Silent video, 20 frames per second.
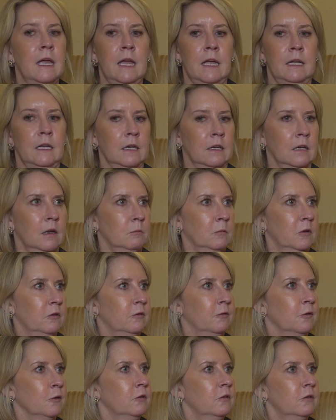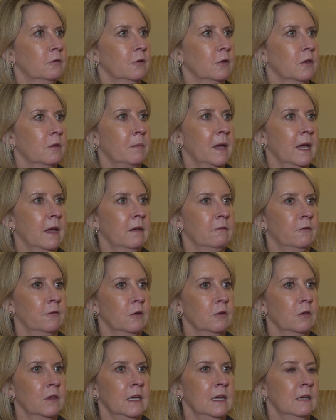and it comes first
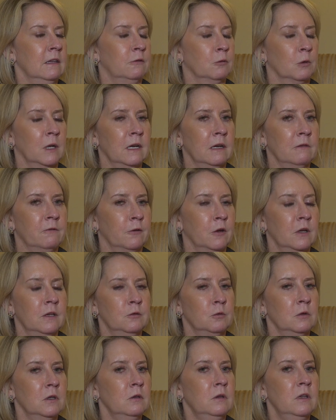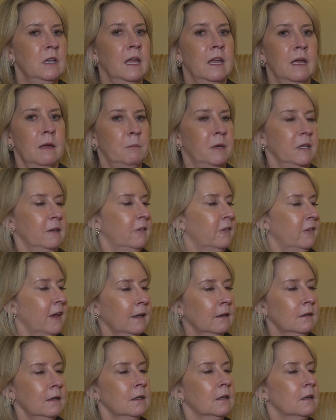for Israel, but
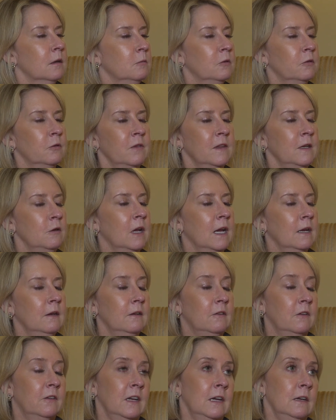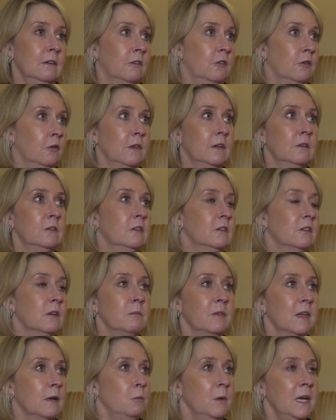second it comes for the United States. So this is
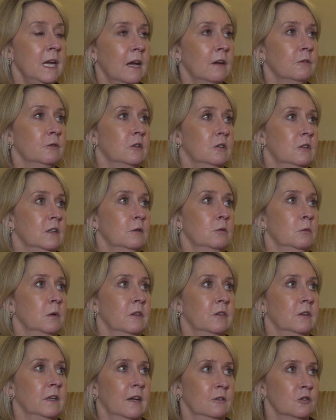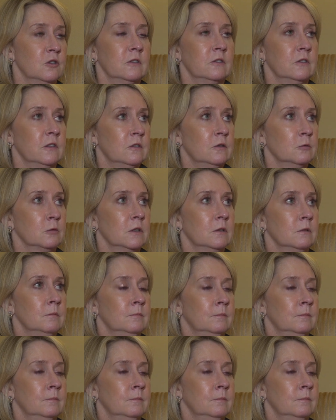something we have to deal with, not just Israel.